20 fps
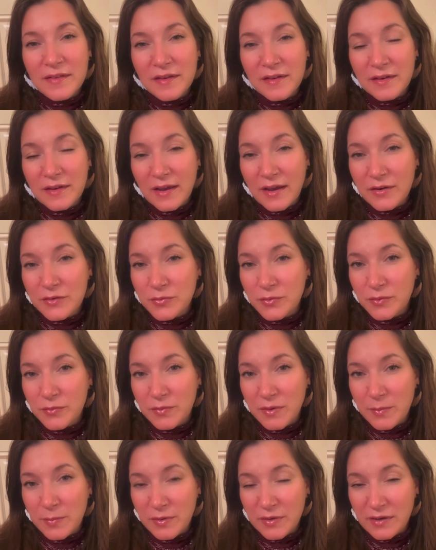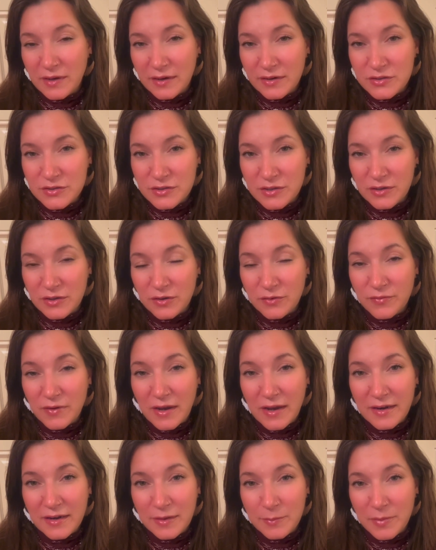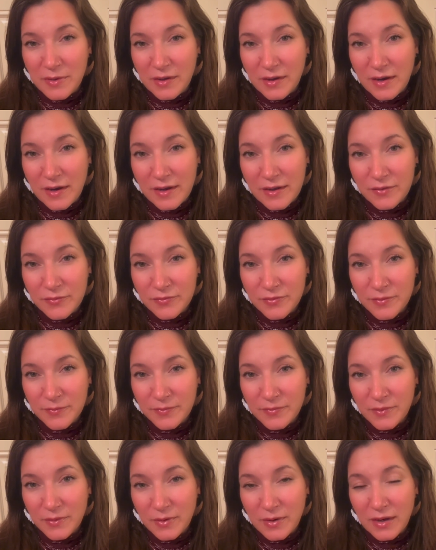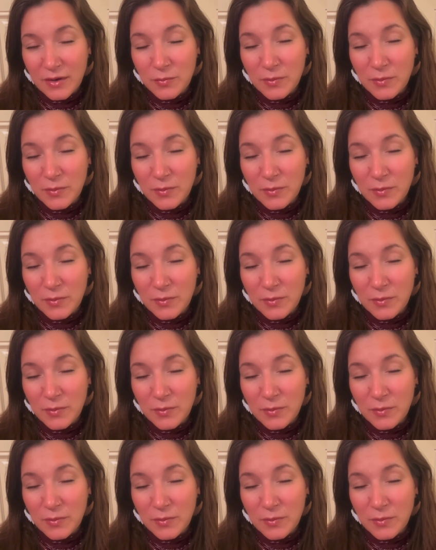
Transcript: natural reproduction of a honeybee hive, right?